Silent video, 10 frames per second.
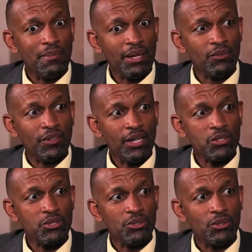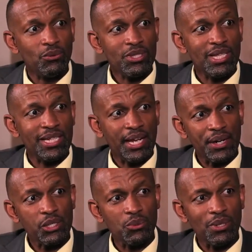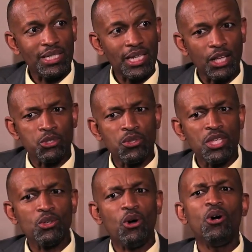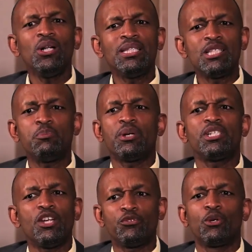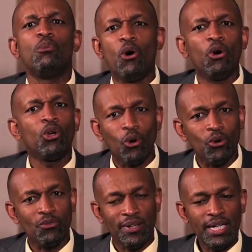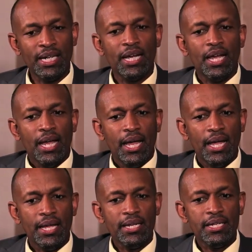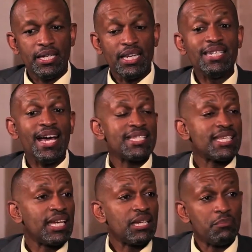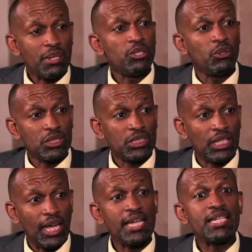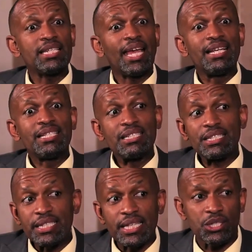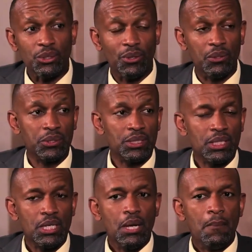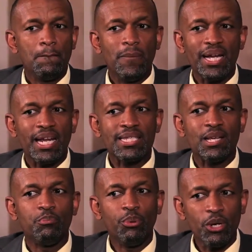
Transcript: the man of the house, so what's the direction we're taking? So there's all this pressure from all over, and it does get a bit daunting, and it can stress you out. But at some